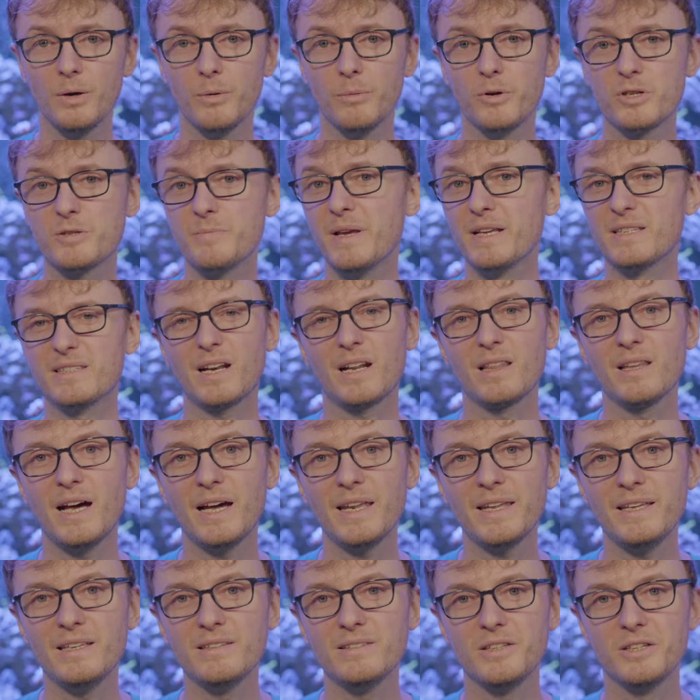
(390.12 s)
which makes it a
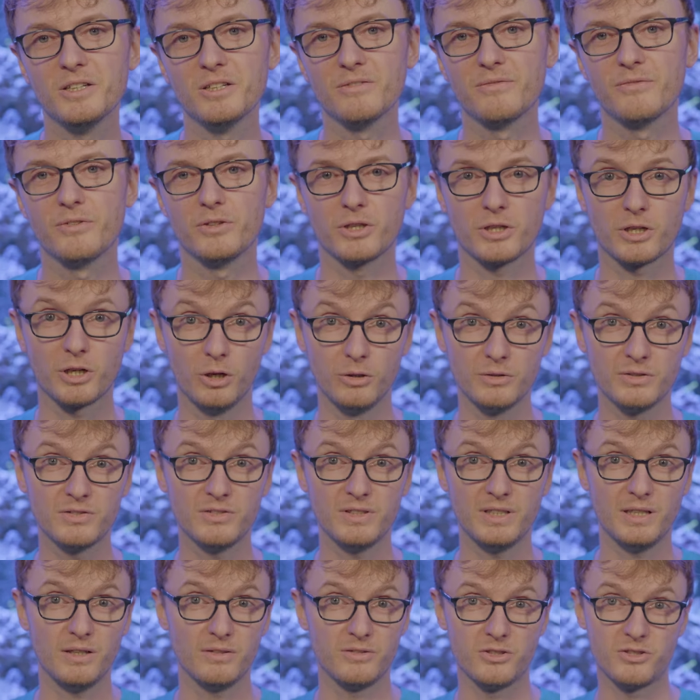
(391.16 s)
lot easier for the cone
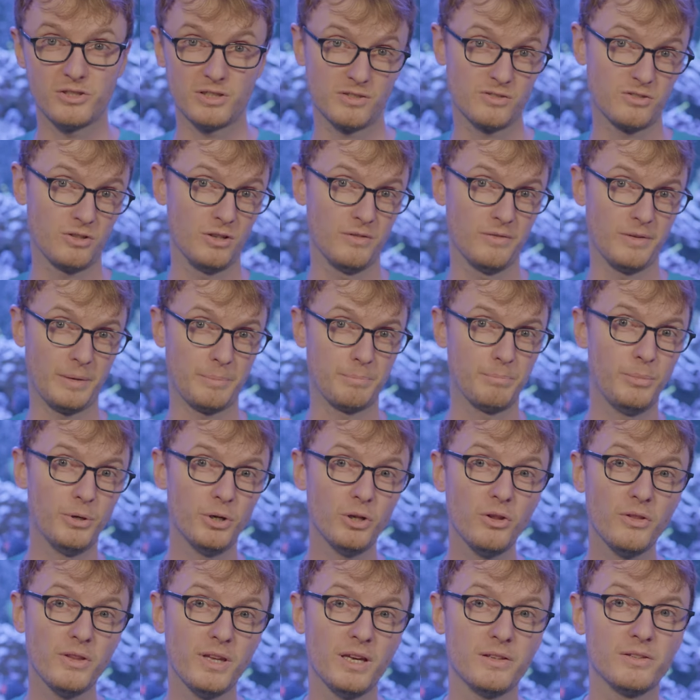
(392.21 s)
snail to just sort of like
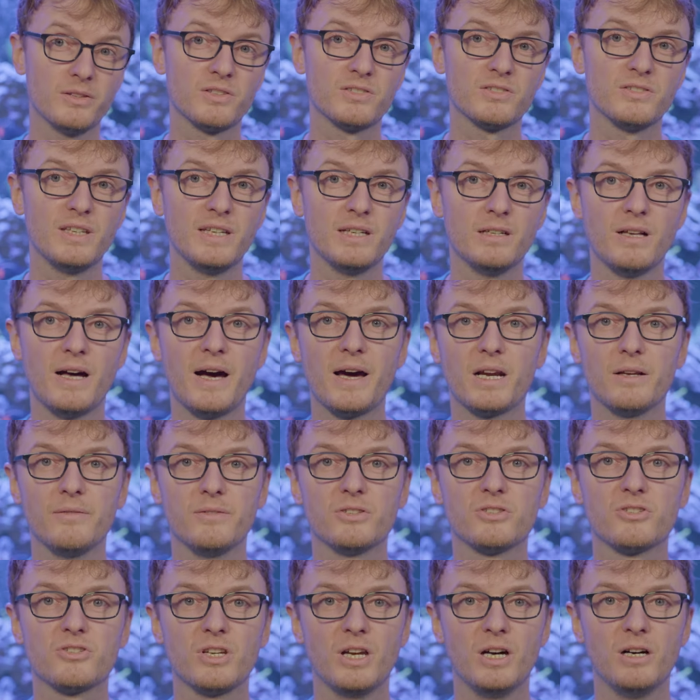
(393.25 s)
pull the other snail out of
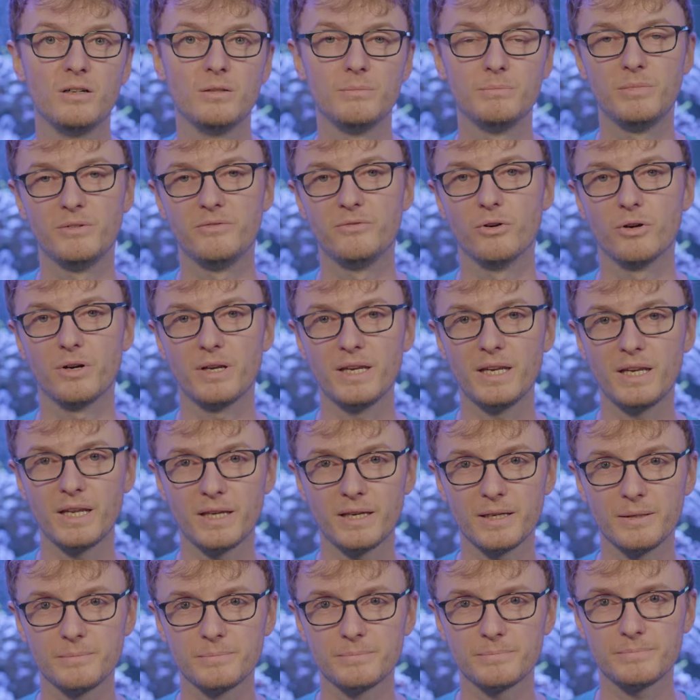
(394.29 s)
its shell before eating
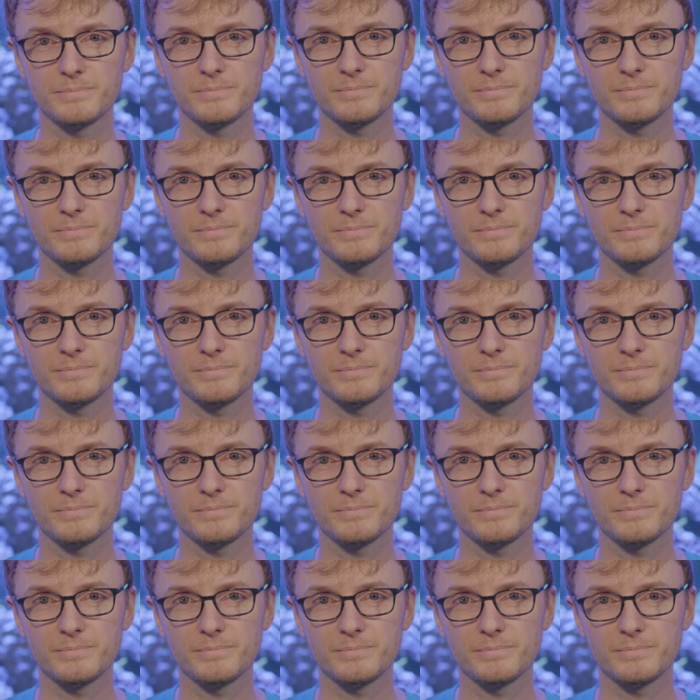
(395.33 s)
it.